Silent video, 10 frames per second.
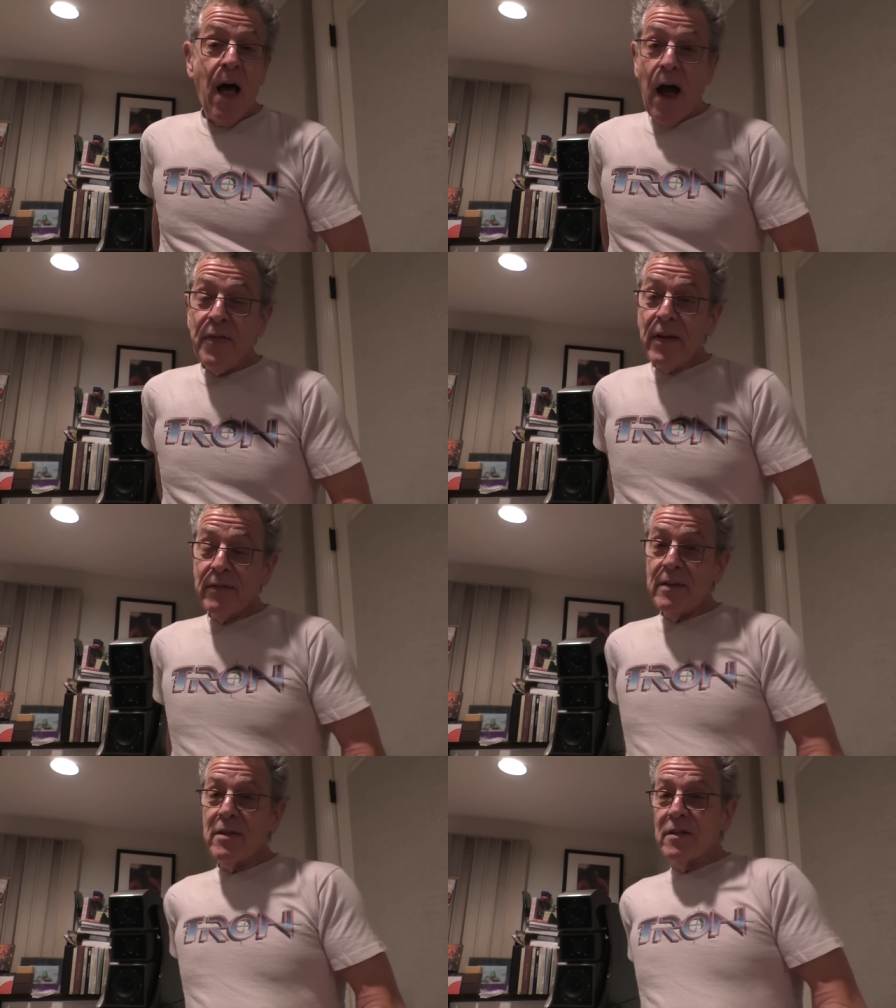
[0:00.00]
I
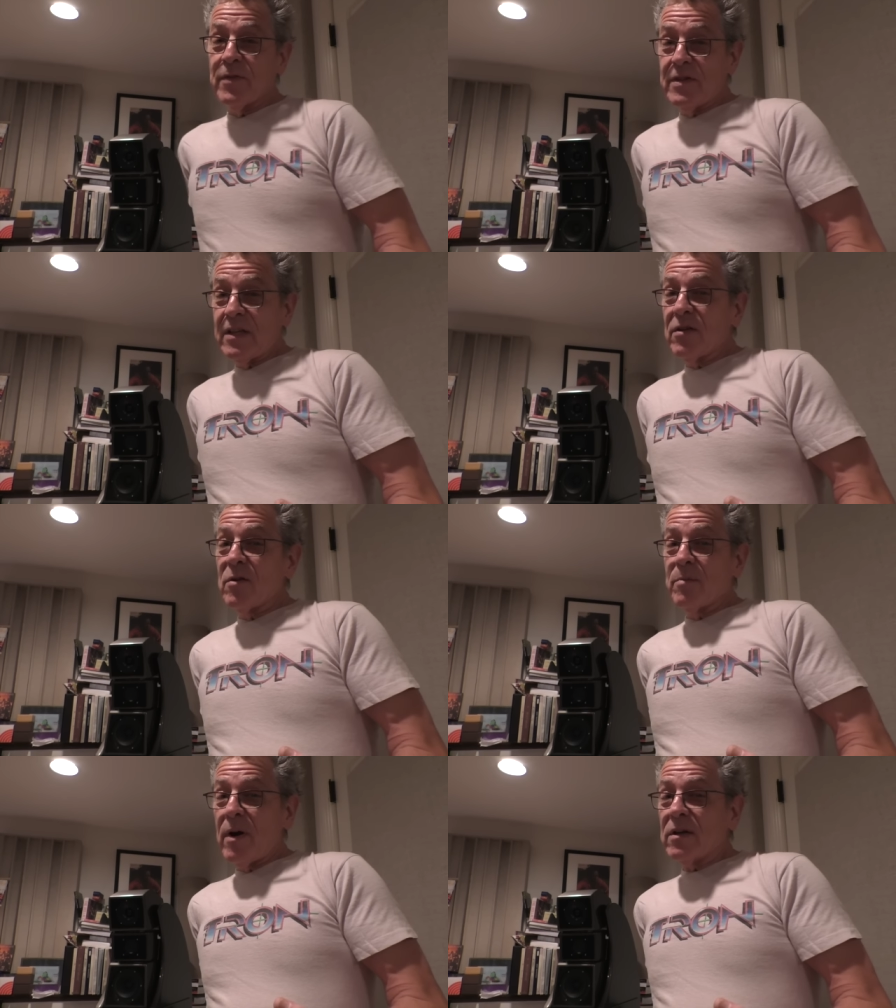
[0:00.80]
think this is for
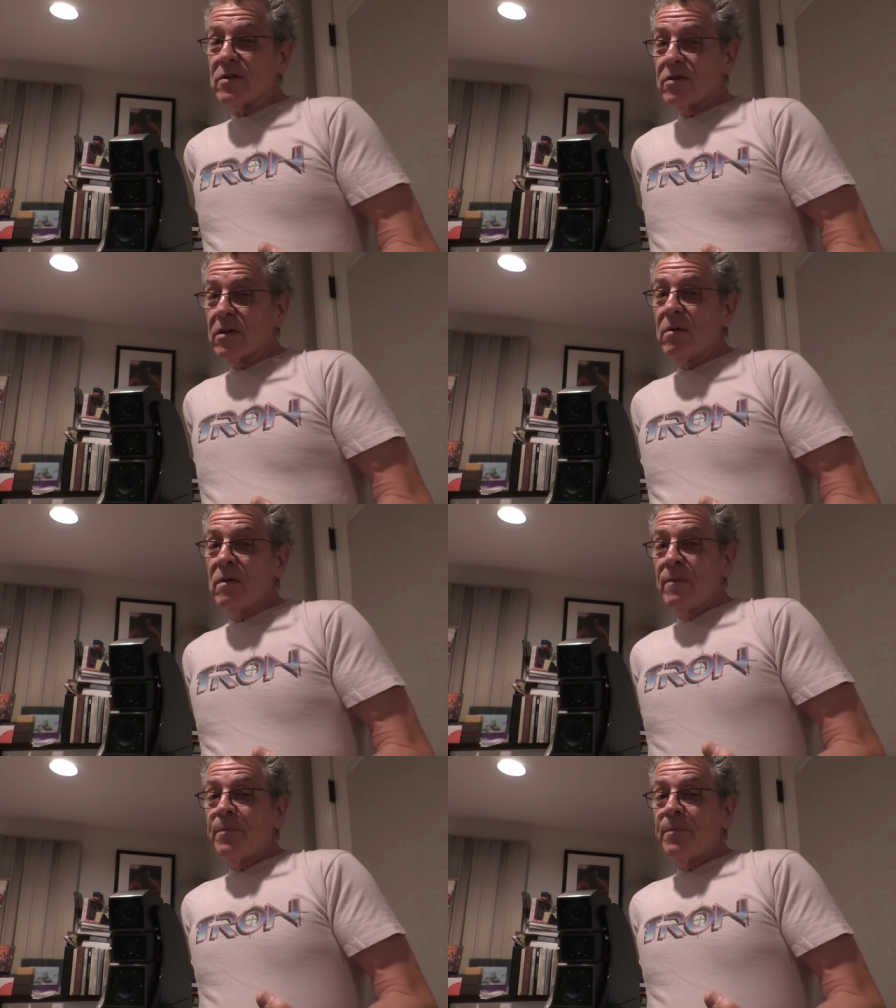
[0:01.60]
600 bucks or so.